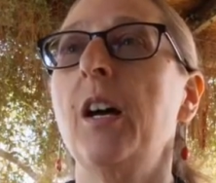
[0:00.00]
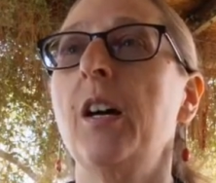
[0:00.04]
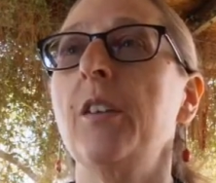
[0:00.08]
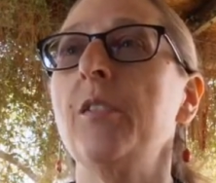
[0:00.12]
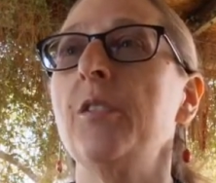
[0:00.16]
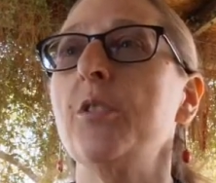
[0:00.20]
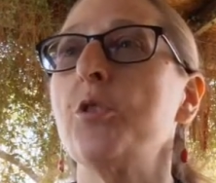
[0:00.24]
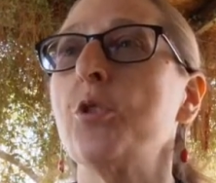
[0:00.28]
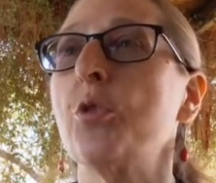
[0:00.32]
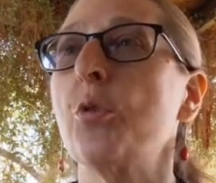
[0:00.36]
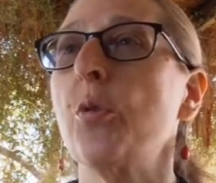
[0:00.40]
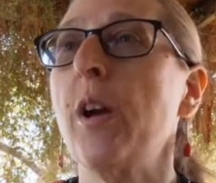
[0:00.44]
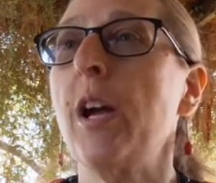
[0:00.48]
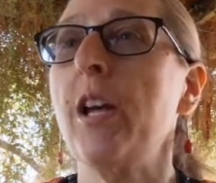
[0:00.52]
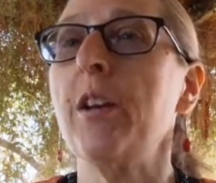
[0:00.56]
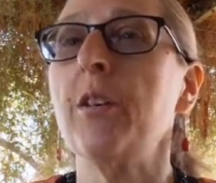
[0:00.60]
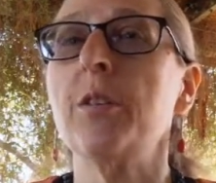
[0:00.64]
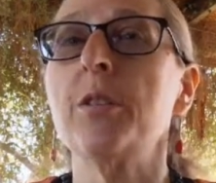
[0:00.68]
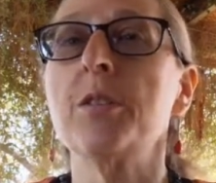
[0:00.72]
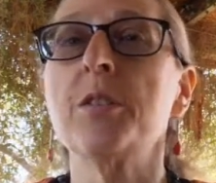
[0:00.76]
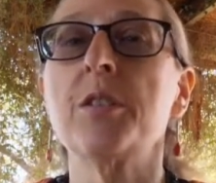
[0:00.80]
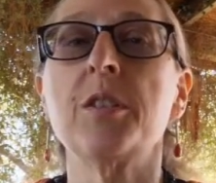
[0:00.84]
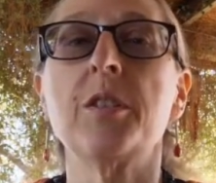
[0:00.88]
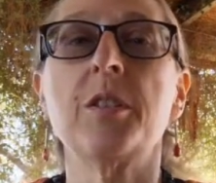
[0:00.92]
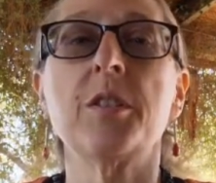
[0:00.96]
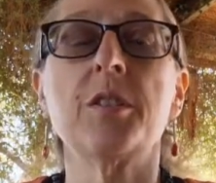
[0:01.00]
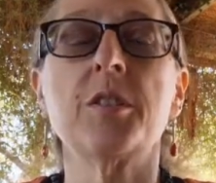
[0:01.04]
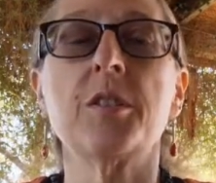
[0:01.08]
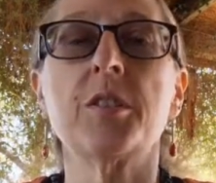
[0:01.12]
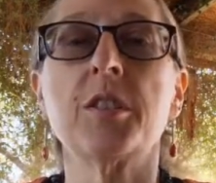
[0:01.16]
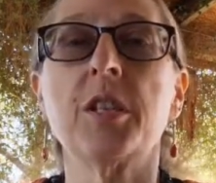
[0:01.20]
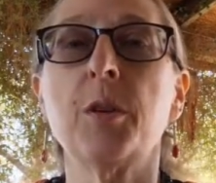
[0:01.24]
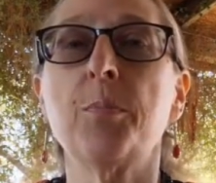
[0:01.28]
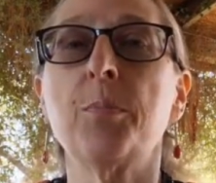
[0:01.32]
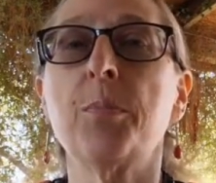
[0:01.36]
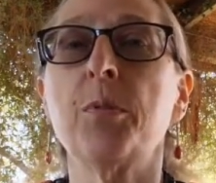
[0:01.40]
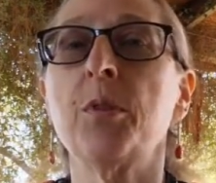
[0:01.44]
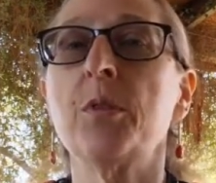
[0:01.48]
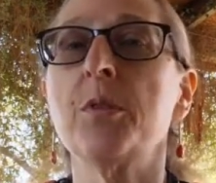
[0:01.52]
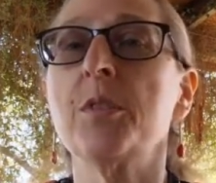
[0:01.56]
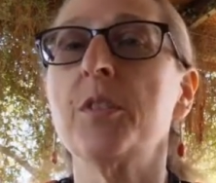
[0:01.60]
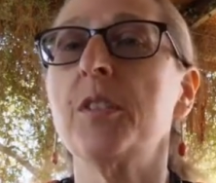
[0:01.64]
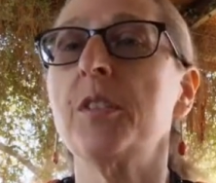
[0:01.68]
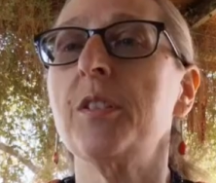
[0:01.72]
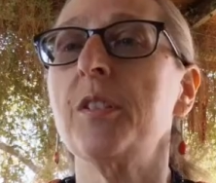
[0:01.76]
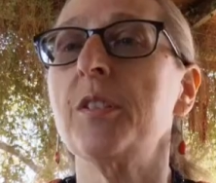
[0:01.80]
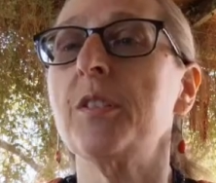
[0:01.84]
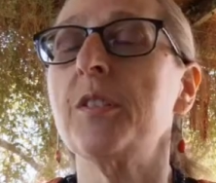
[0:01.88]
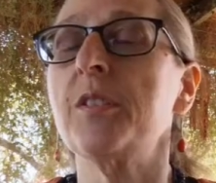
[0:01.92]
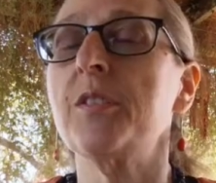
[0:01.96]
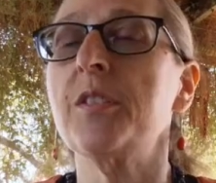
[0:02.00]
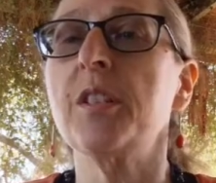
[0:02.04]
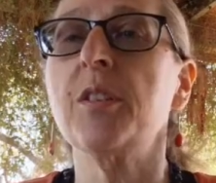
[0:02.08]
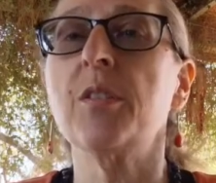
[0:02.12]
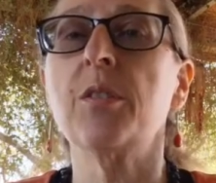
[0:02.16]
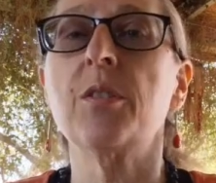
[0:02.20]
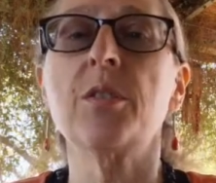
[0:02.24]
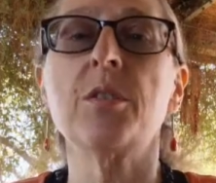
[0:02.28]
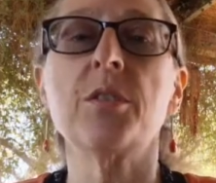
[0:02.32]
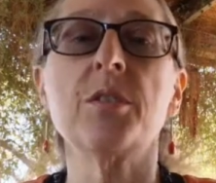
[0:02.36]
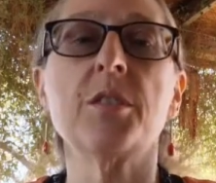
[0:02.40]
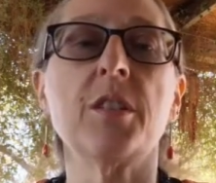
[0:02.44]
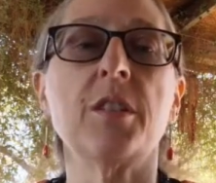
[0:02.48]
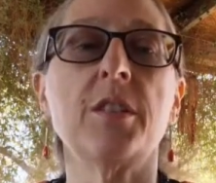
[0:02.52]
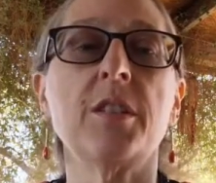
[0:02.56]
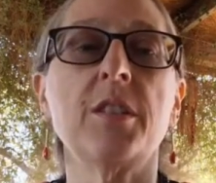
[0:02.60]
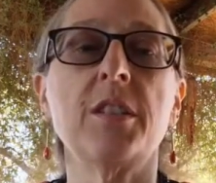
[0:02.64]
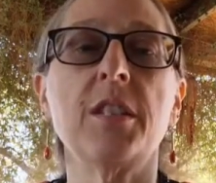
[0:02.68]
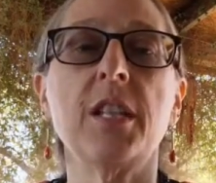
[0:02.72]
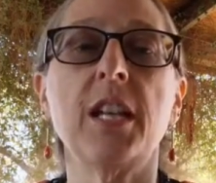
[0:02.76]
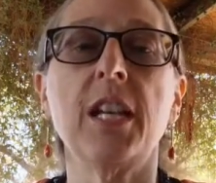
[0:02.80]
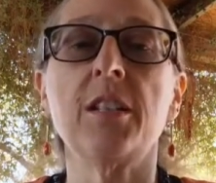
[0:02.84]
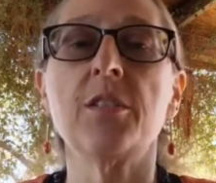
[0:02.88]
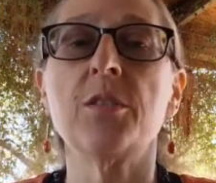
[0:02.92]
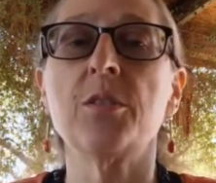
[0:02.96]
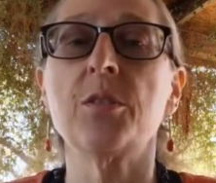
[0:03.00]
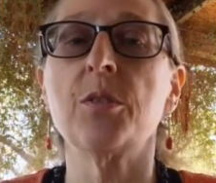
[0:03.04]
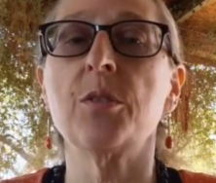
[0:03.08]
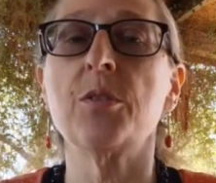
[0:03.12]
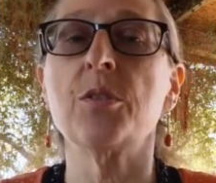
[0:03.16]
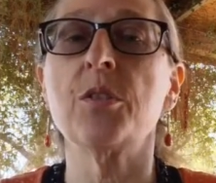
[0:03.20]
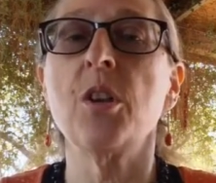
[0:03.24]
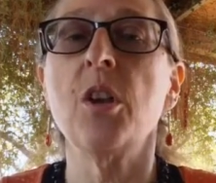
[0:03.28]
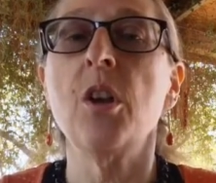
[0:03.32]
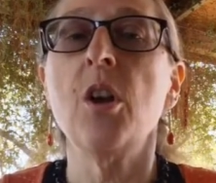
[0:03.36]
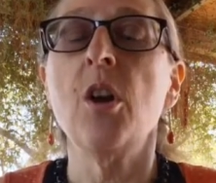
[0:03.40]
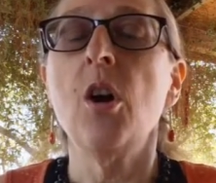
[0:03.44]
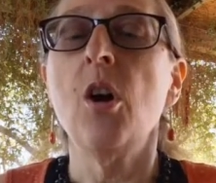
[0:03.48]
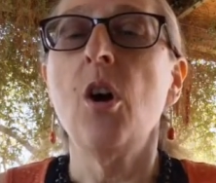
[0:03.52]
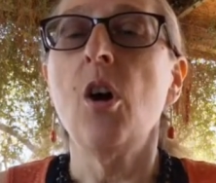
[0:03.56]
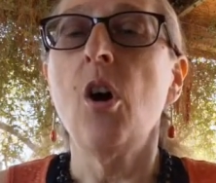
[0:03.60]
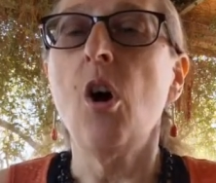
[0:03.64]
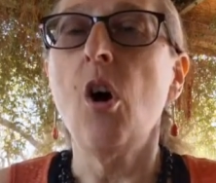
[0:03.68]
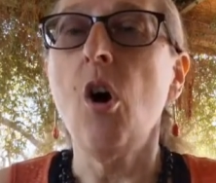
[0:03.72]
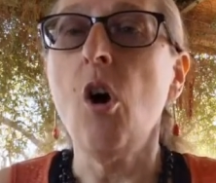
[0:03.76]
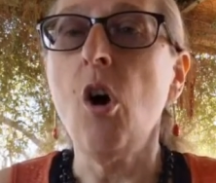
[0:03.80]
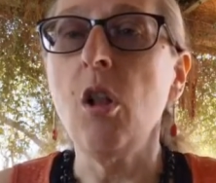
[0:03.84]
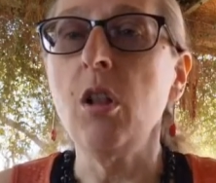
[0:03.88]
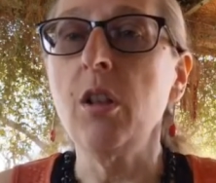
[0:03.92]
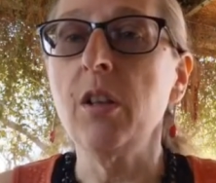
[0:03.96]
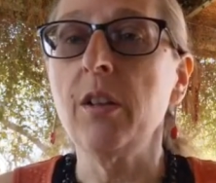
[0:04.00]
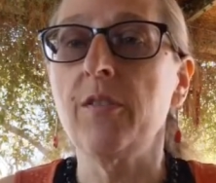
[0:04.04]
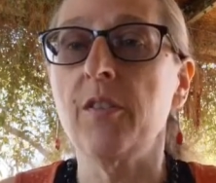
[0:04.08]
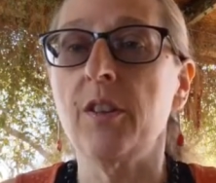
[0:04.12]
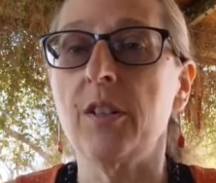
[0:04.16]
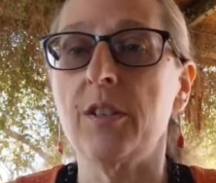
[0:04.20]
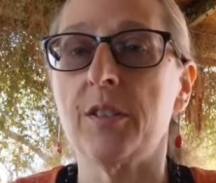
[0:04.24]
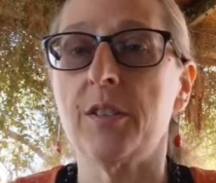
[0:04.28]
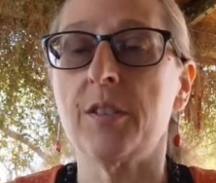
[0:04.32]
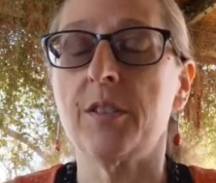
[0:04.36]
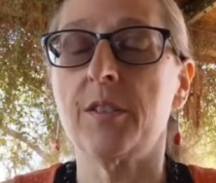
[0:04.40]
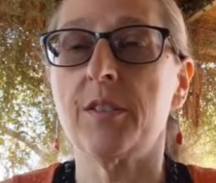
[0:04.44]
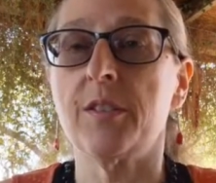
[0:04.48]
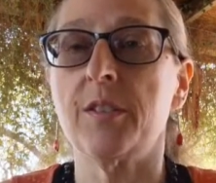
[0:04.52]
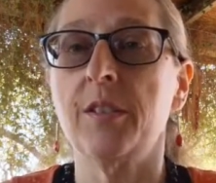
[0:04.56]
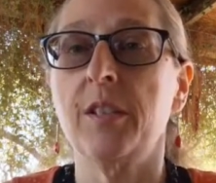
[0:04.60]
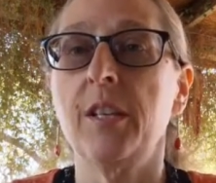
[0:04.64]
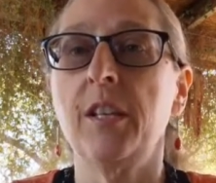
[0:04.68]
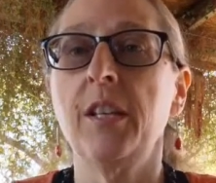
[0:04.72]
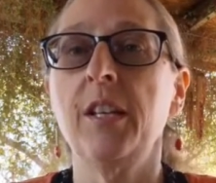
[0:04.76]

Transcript: The trotters and the skippers and the singers and the dancers, all of us.